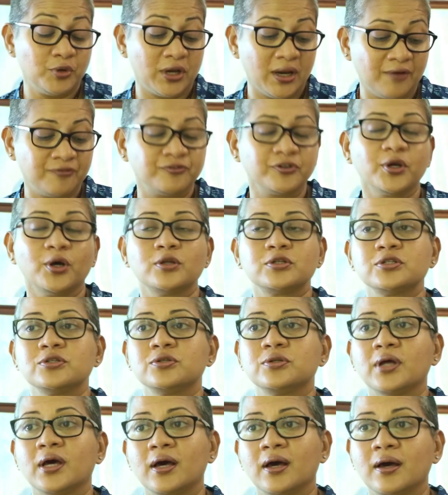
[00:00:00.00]
would love for you all
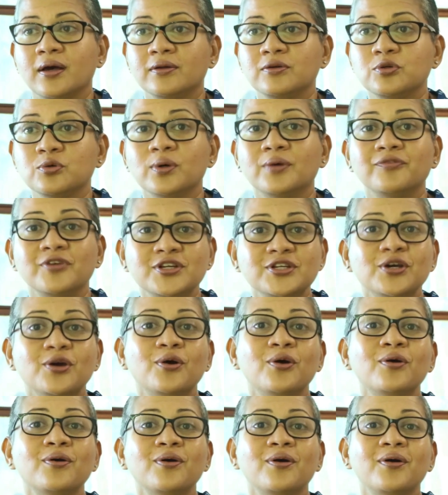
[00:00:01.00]
to do a
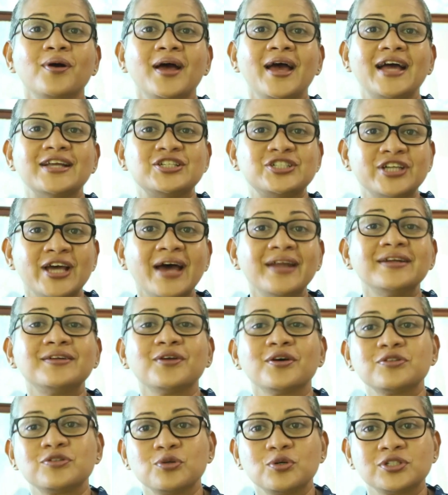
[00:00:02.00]
video and share it
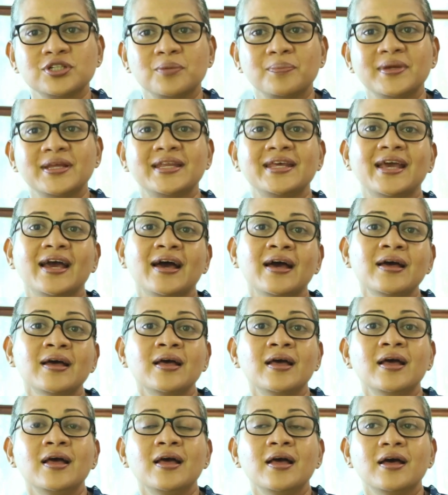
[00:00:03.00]
on social media
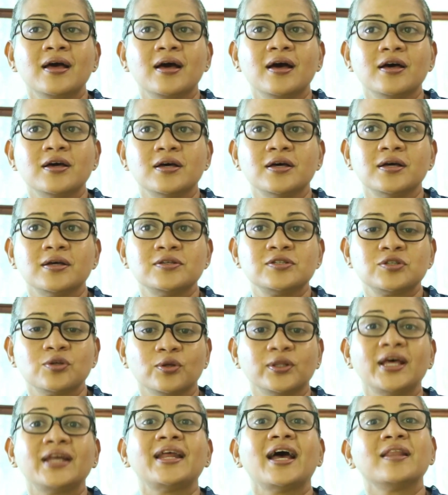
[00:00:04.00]
uh,
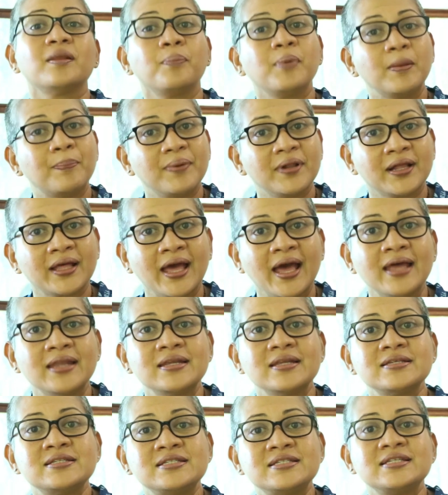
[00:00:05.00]
so that other people can
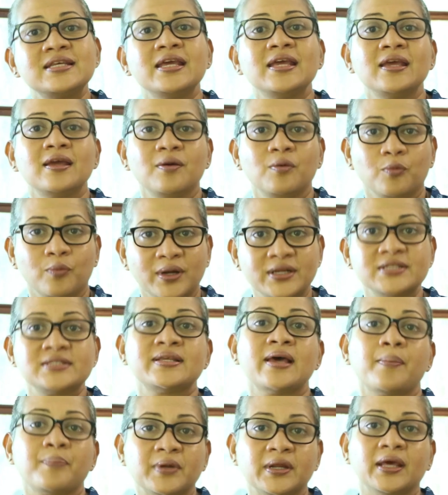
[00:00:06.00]
see what
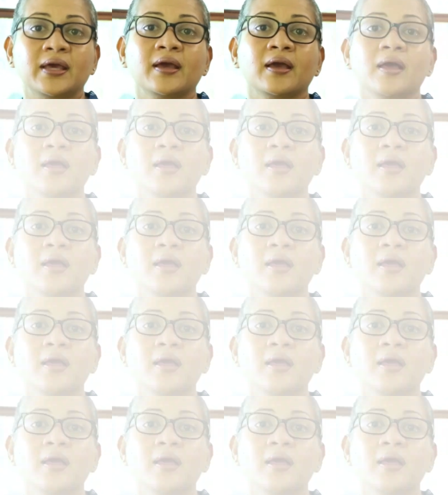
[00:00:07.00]
is happening.